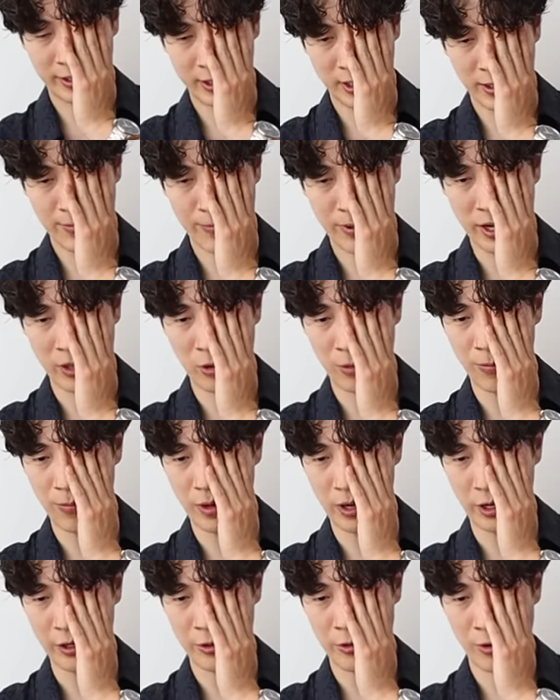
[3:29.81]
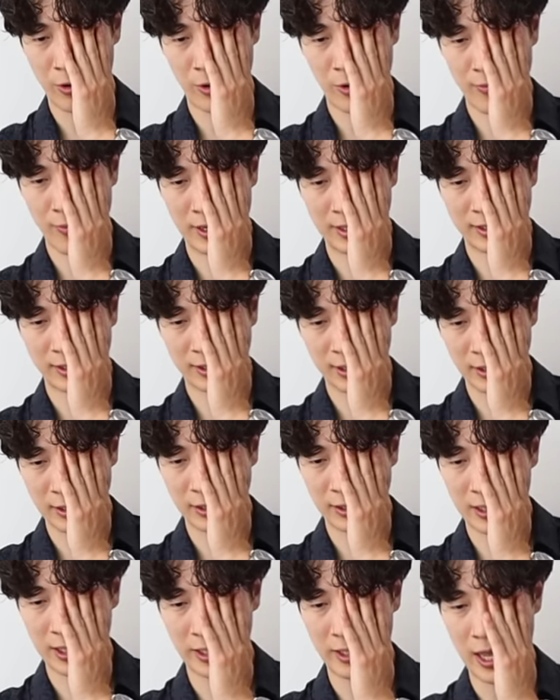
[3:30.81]
Dear Benopa, you're my
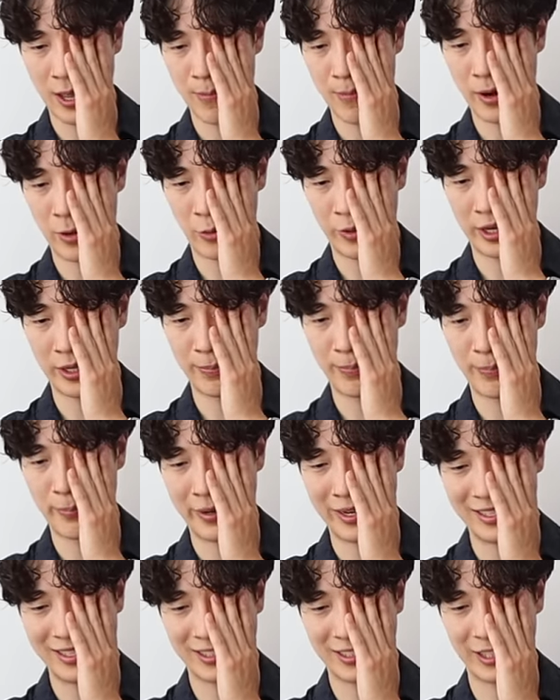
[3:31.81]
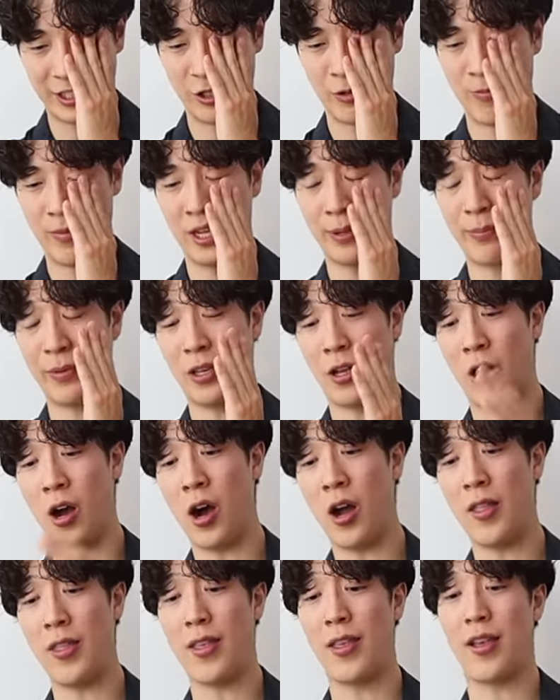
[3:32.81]
sunshine and my rain. Basically, you make me
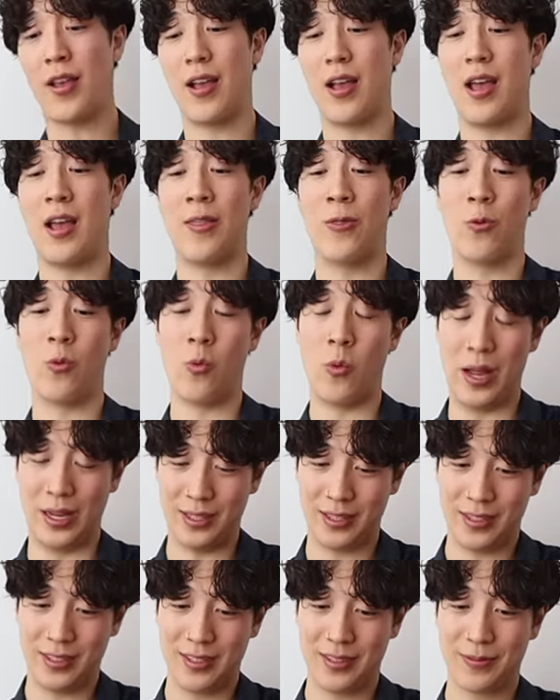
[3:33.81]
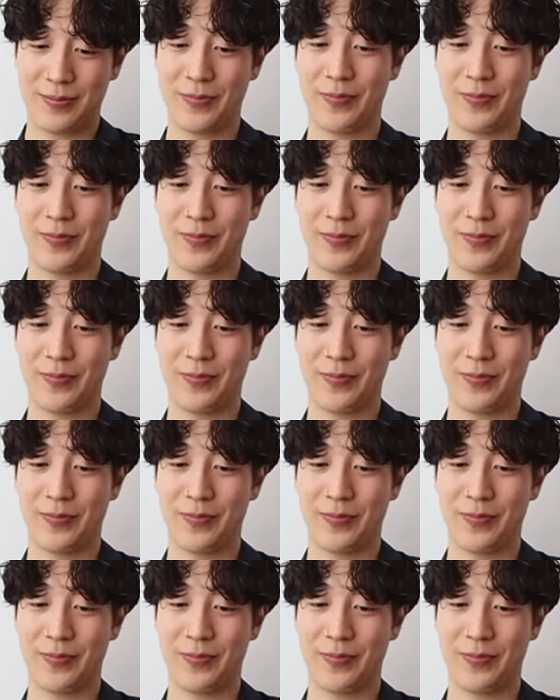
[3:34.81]
hot and wet.